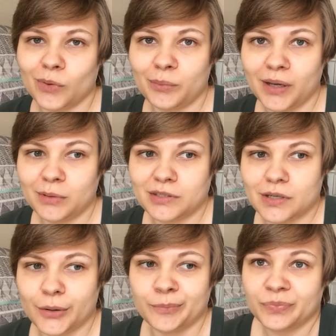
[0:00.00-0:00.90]
had one baby,
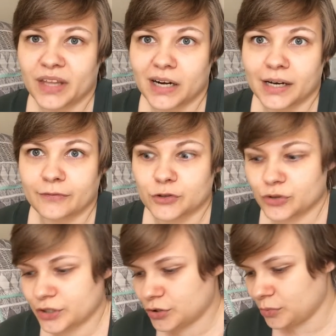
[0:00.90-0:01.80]
so I didn't have to
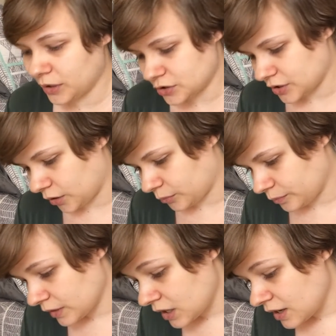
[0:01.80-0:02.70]
stretch too much, you know.
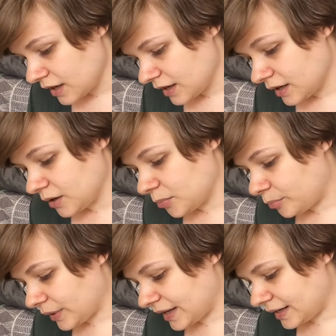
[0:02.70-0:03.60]

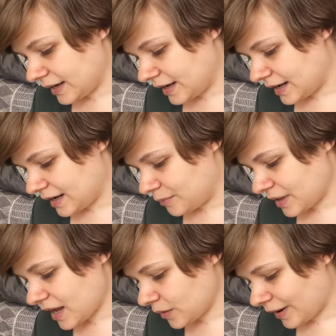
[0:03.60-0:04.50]
But
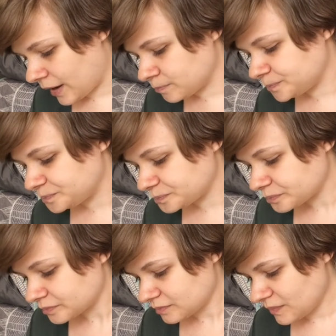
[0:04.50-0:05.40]
anyway,
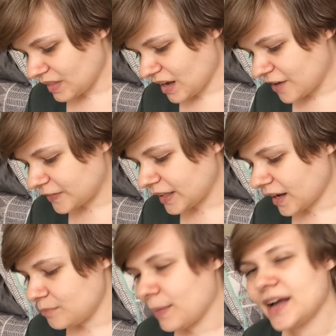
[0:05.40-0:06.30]
I feel
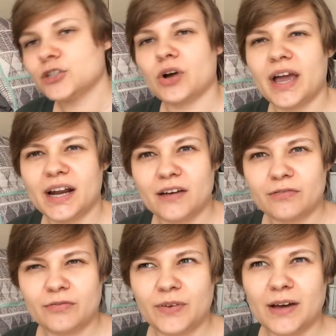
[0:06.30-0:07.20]
like I might try it. I've
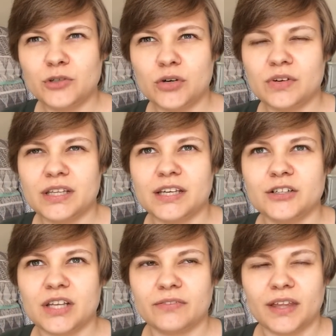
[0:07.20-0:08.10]
found over the
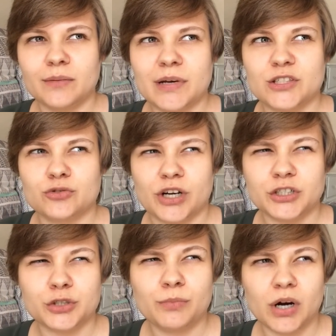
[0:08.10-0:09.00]
years, I feel like my
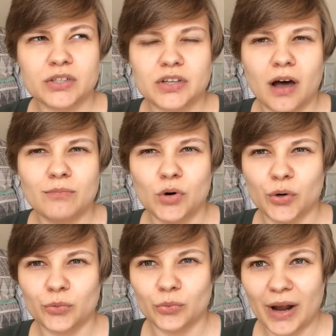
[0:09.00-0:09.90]
stretch marks got
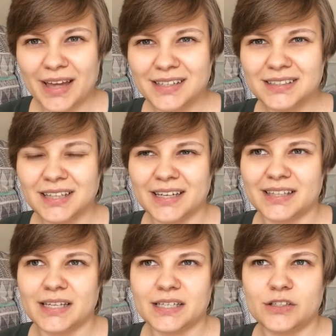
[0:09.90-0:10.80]
more red.
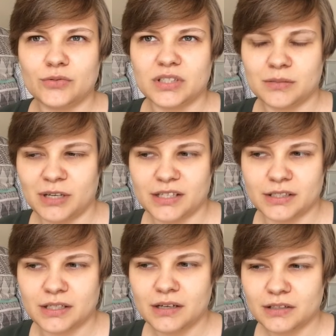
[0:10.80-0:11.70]
Like they didn't used to be
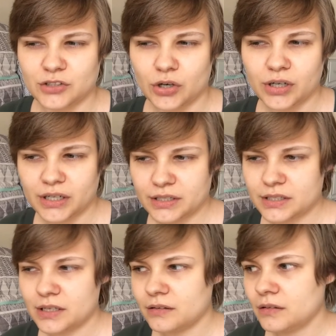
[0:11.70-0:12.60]
as dark
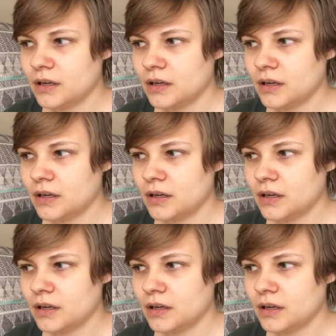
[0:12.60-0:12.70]
as